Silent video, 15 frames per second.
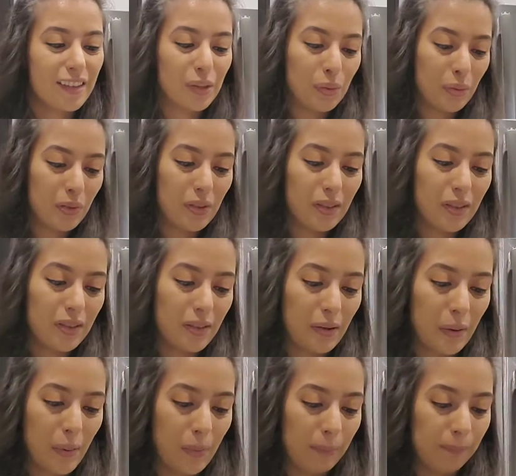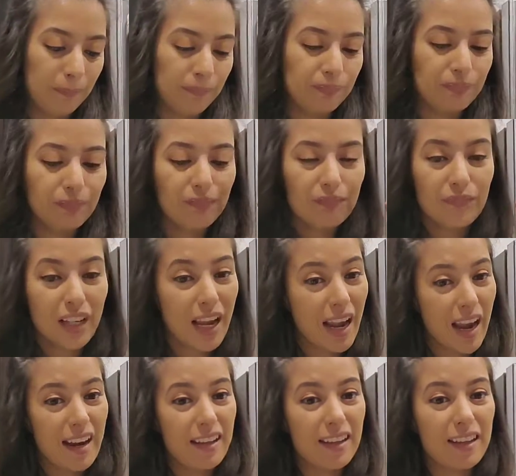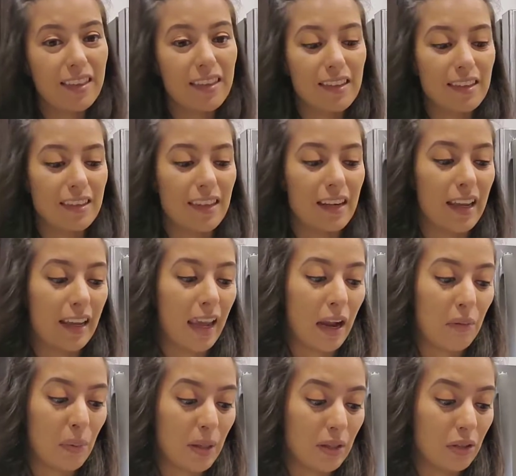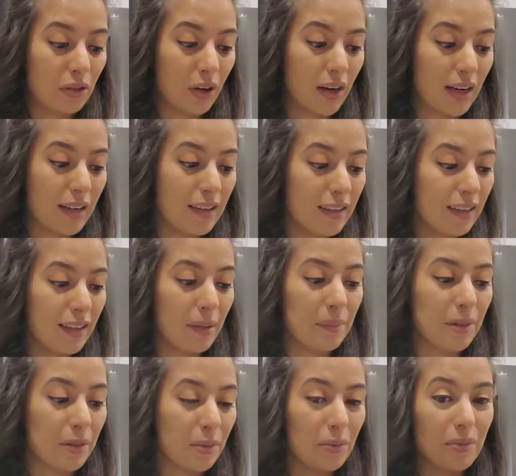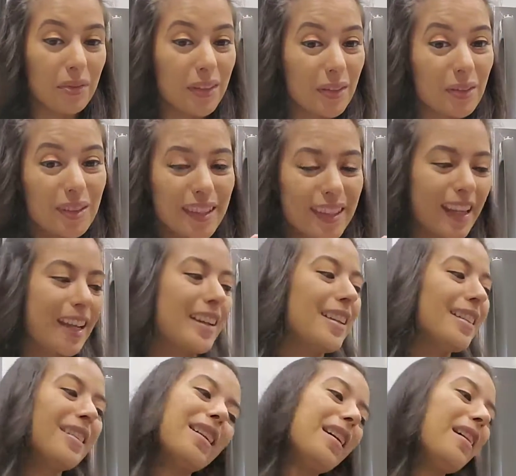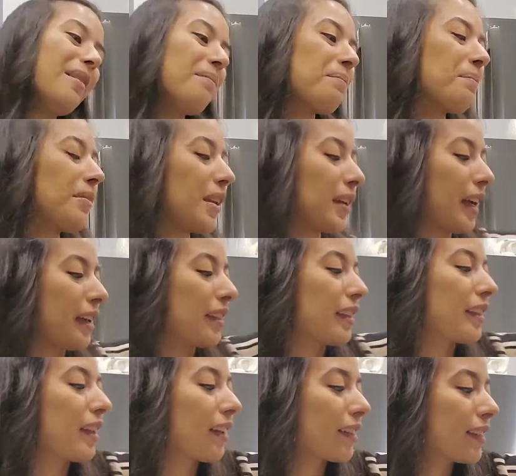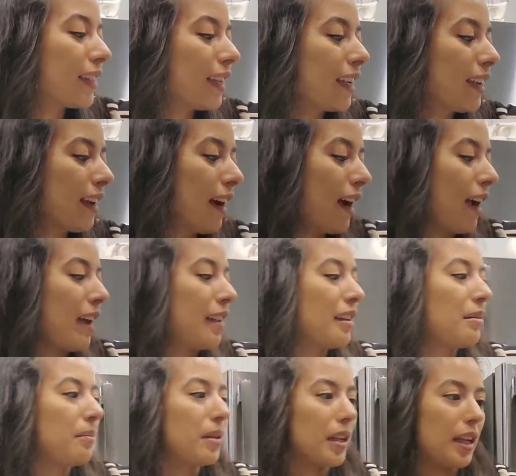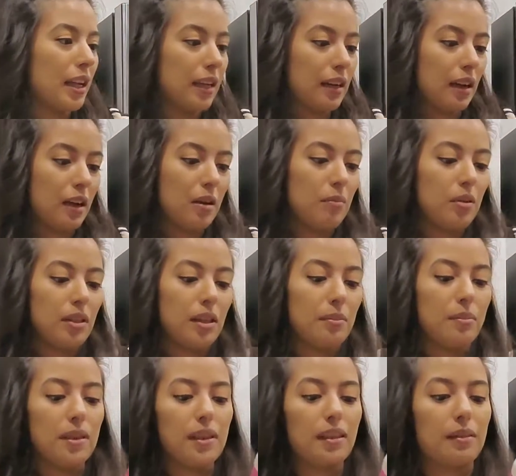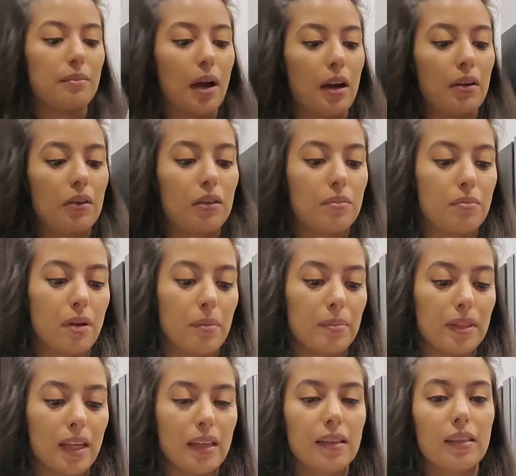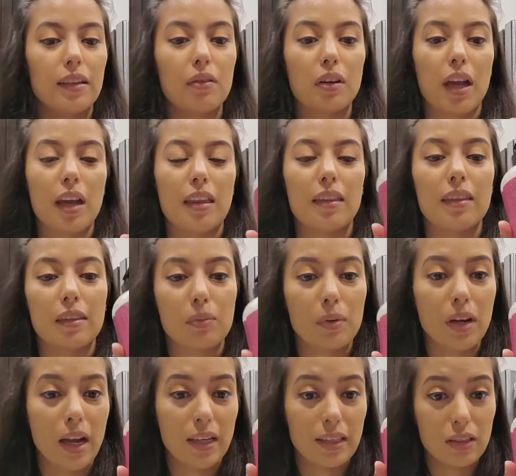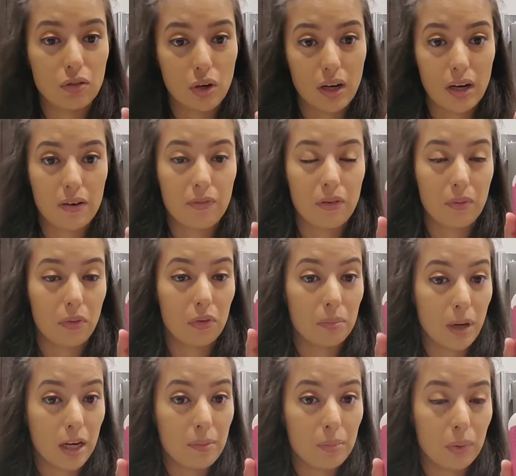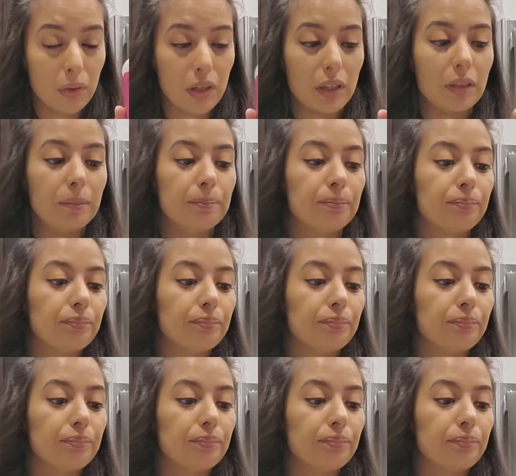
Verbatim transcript: store, so I had to get this and I can't wait to try it. I'm so, so excited. Okay, the next thing I am picking up is the Mrs. Meyer's Mum Scent. Okay, this one I did try out for, through my employer.